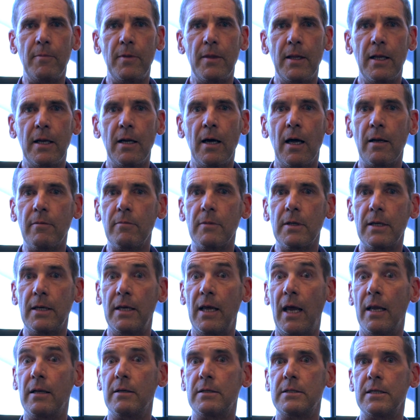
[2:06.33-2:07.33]
They don't
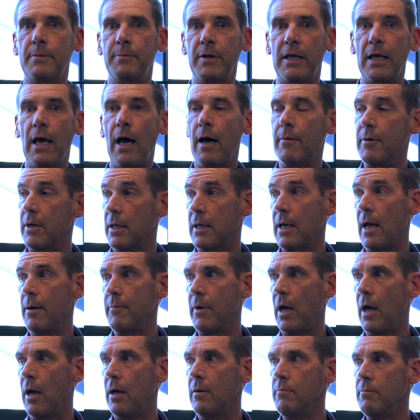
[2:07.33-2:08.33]
get to be able to come
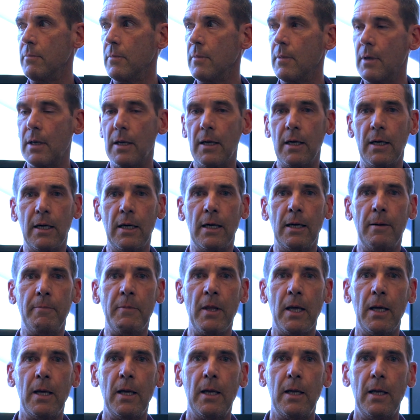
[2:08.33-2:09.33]
home.
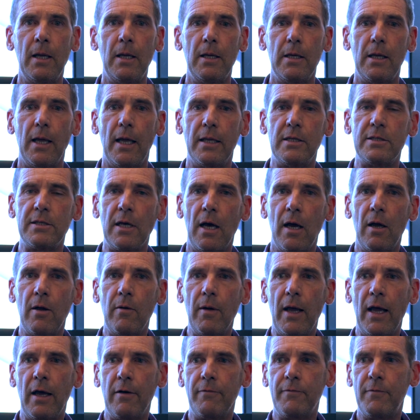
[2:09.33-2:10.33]
And so
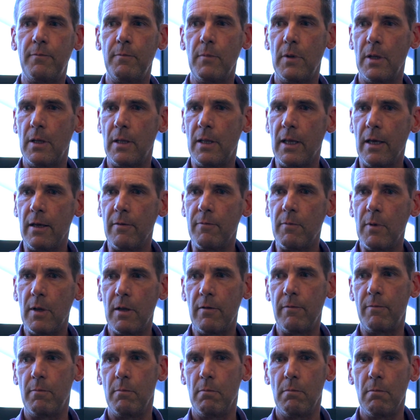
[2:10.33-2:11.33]
their
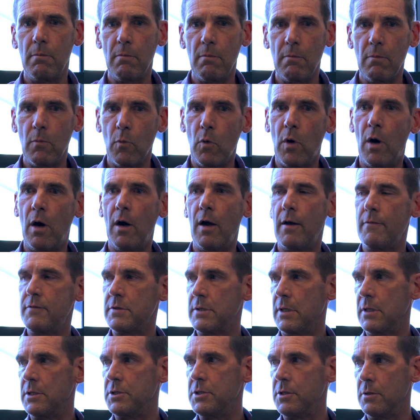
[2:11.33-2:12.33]
wives
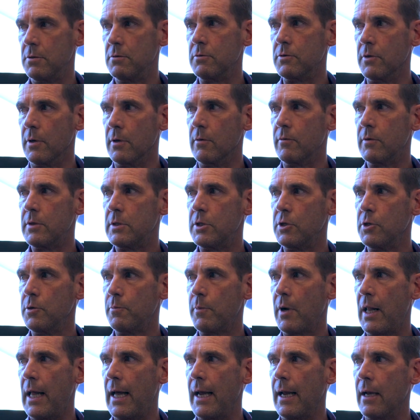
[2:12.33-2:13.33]
and children do
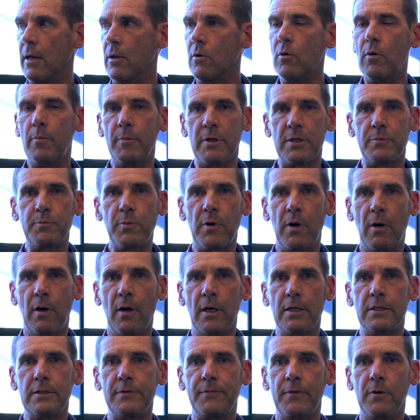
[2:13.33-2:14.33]
pay an enormous
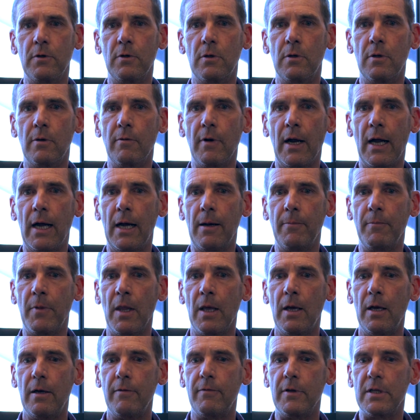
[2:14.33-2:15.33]
price for
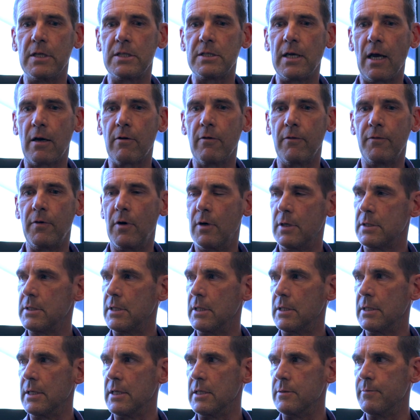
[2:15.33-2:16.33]
the sacrifice
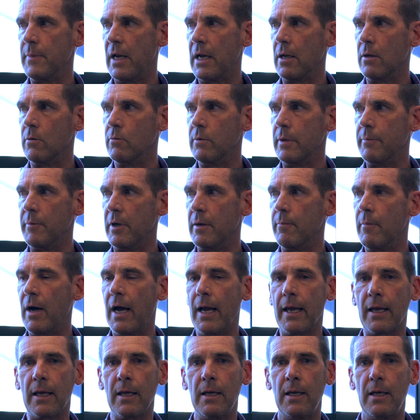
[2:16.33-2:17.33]
that these men and women
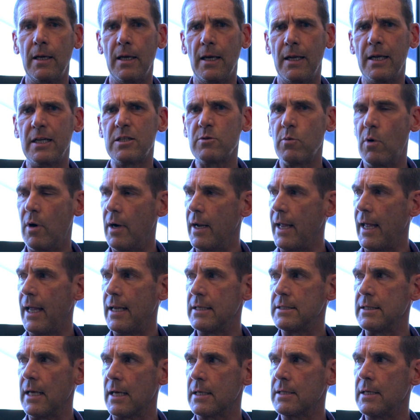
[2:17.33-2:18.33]
make. And that's why
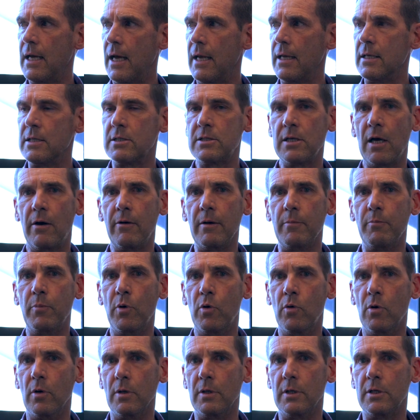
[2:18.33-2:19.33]
Anzac Day is so
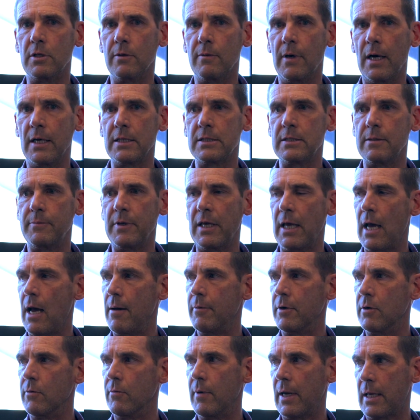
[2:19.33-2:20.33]
important to us, to be
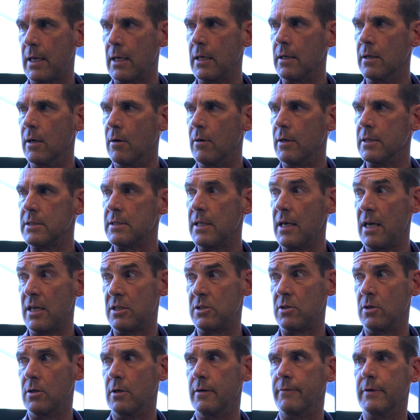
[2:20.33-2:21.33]
able to recognise their
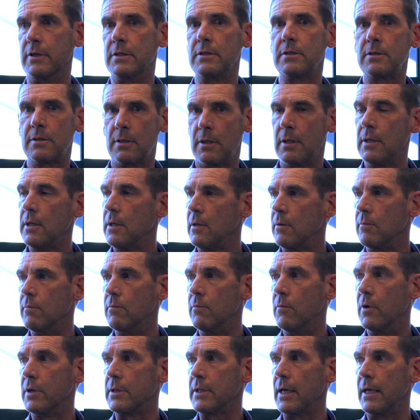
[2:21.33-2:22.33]
service
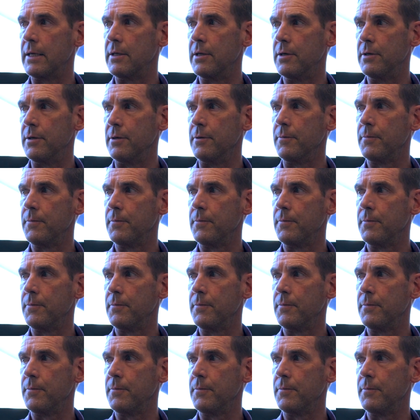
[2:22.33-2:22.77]
and what they do.